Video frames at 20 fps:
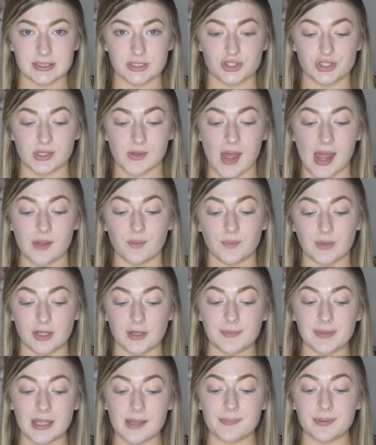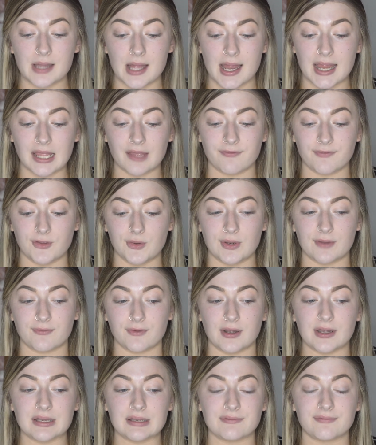So I will be applying a few
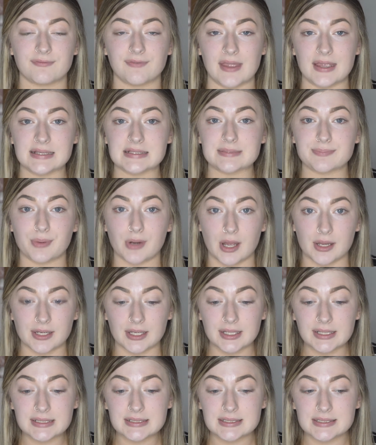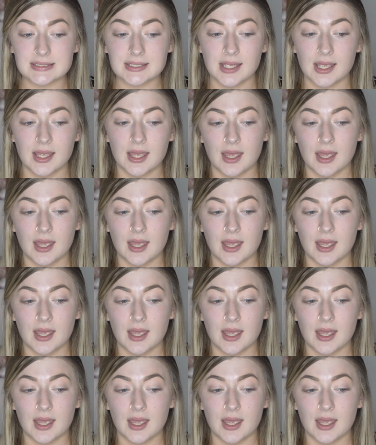different face products,